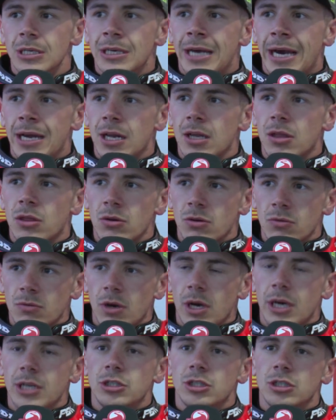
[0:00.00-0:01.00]
And I thought,
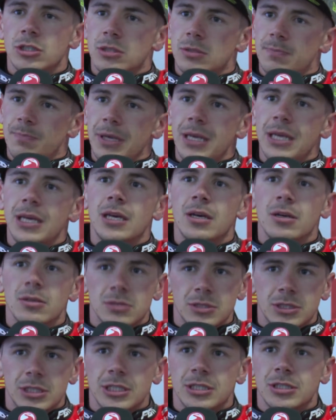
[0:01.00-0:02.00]
right, just be
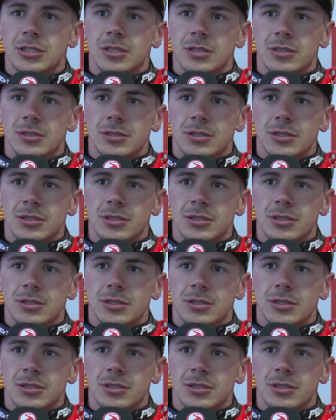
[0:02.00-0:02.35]
consistent.